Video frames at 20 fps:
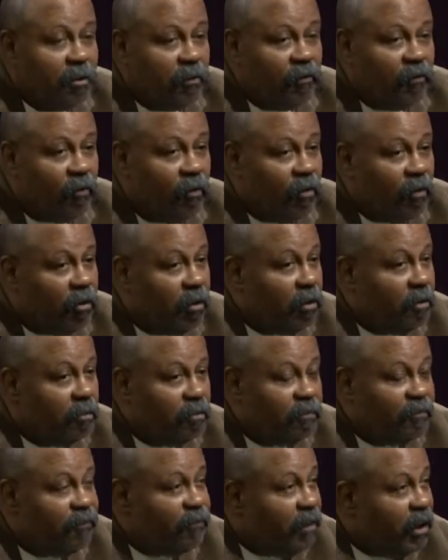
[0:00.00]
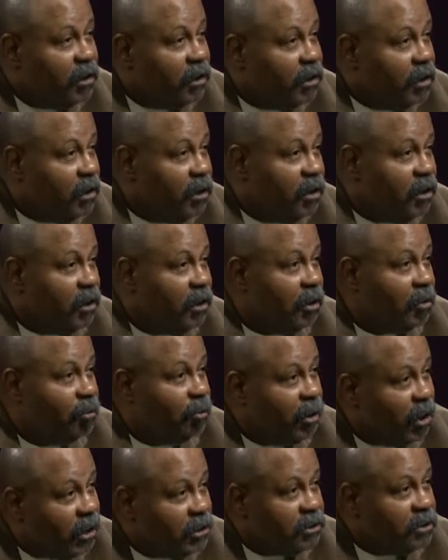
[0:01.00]
for funding and
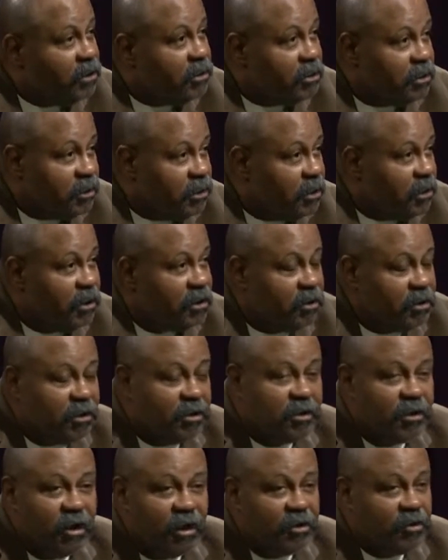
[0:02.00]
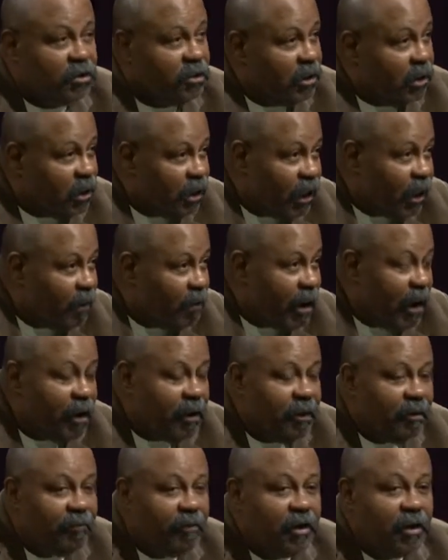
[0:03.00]
budgets and things of this nature that came out
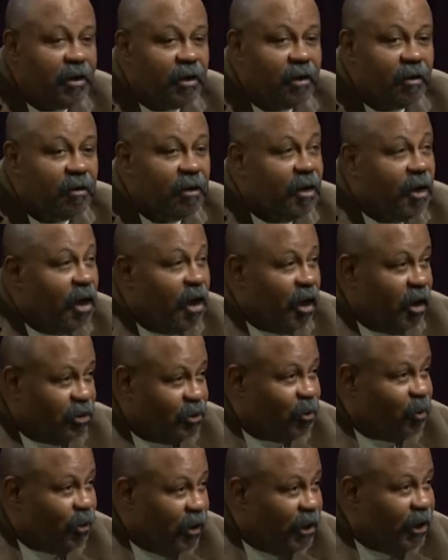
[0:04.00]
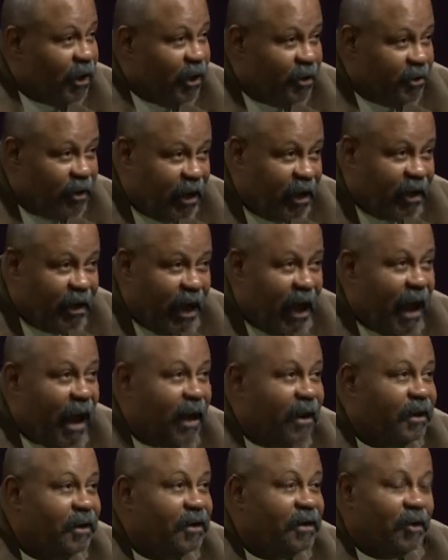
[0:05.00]
every year. So been there, done
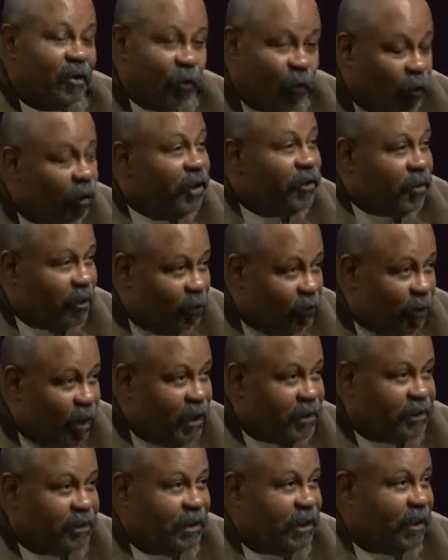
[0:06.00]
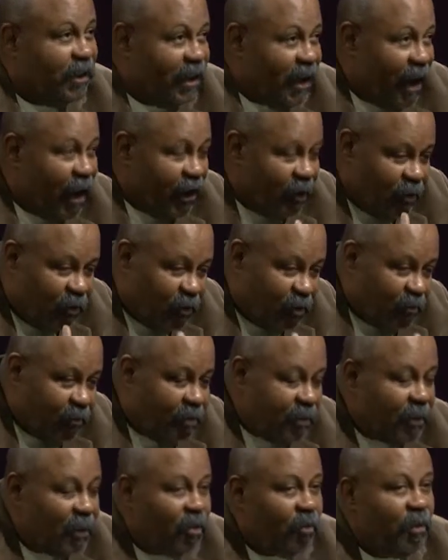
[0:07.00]
that with the president, not
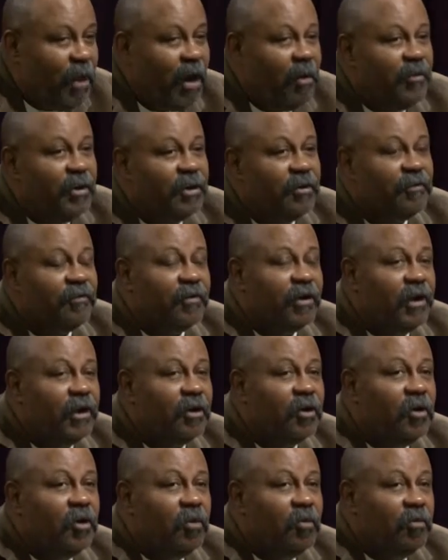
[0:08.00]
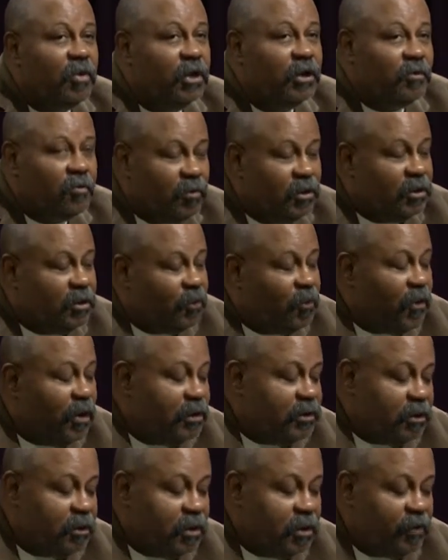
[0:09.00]
on my benefit, but with the
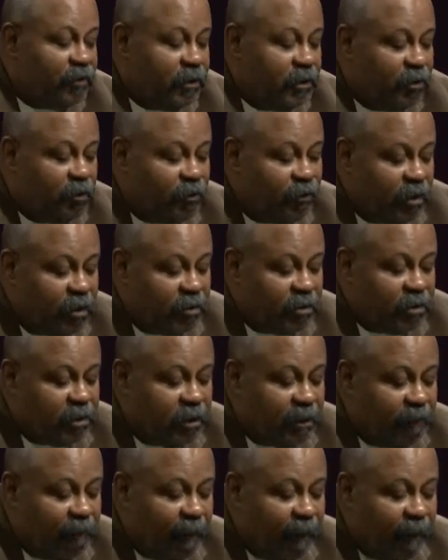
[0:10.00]
president of the university,